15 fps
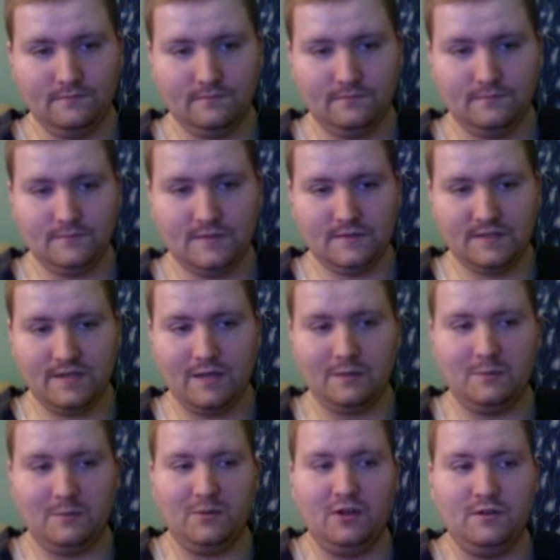snap the
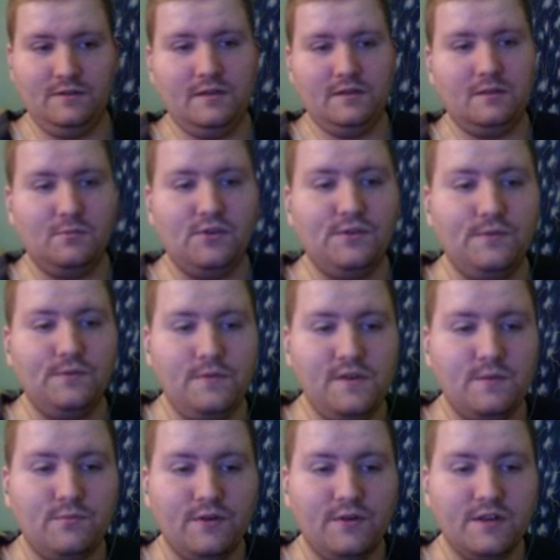ball and get the ball through the
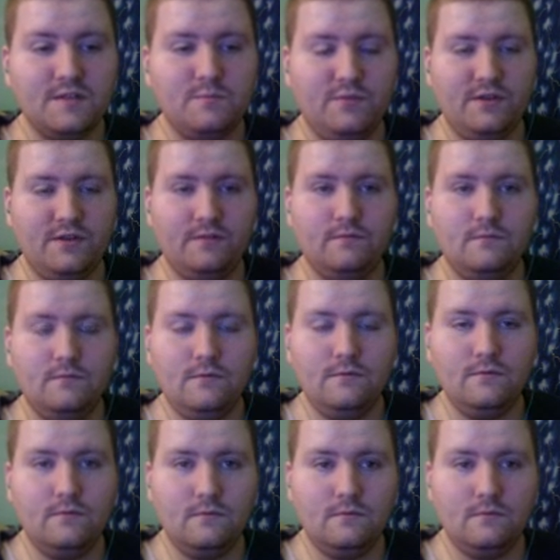uprights. But
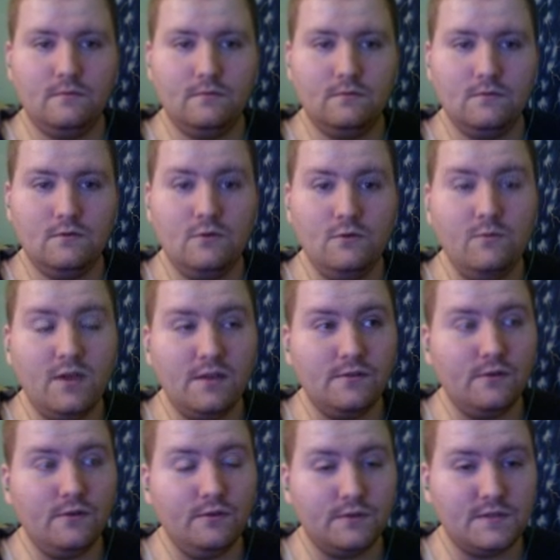you may have
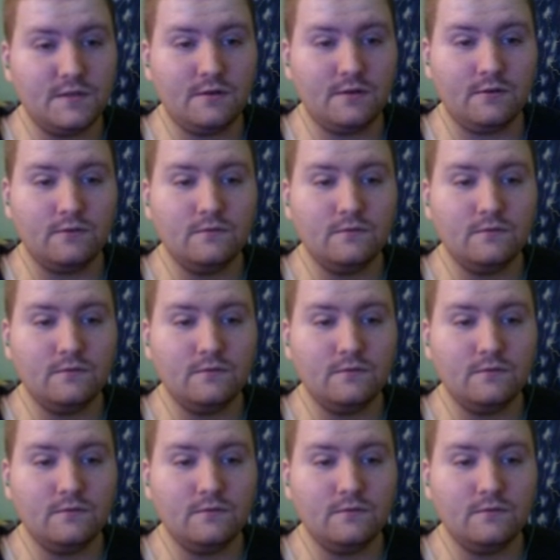noticed here,